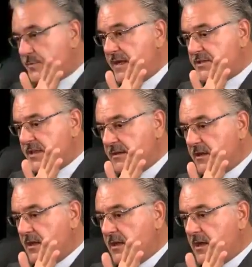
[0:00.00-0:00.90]
of speech
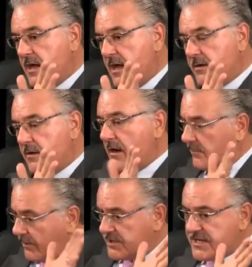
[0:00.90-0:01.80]
that,
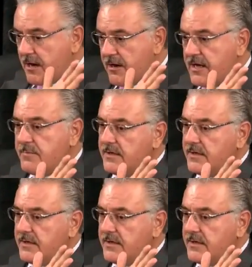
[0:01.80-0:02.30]
I'm libertarian,